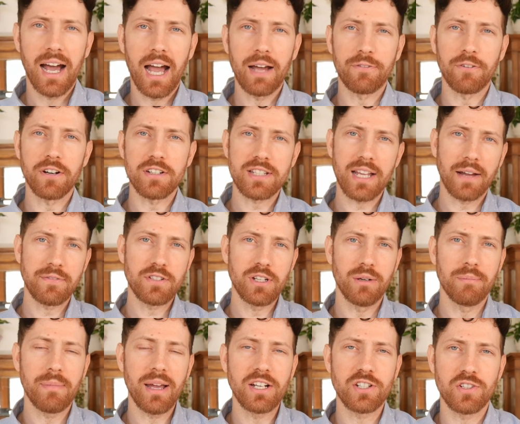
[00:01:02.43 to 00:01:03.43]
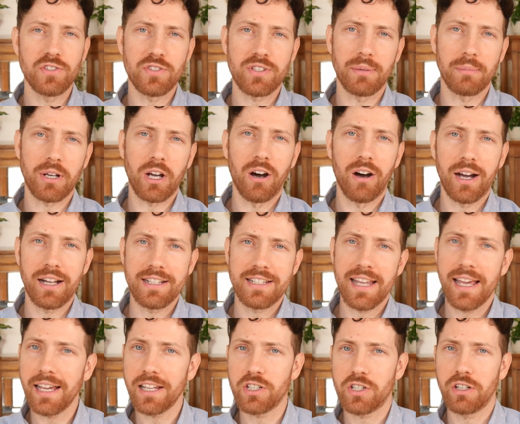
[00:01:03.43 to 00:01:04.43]
I first have to mention some
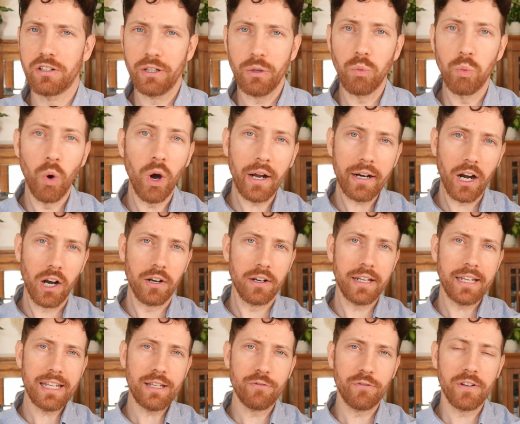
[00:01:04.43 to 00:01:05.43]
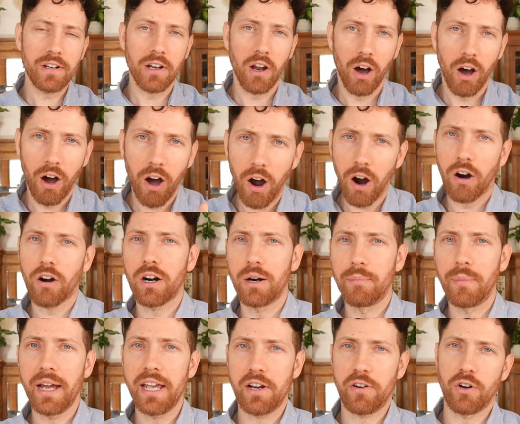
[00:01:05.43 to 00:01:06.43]
context here. Like, what even are
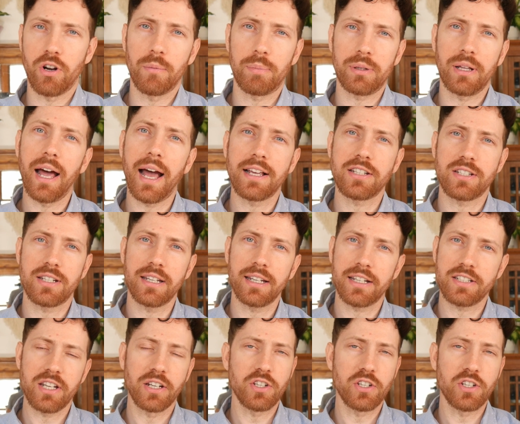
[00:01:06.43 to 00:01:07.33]
microplastics?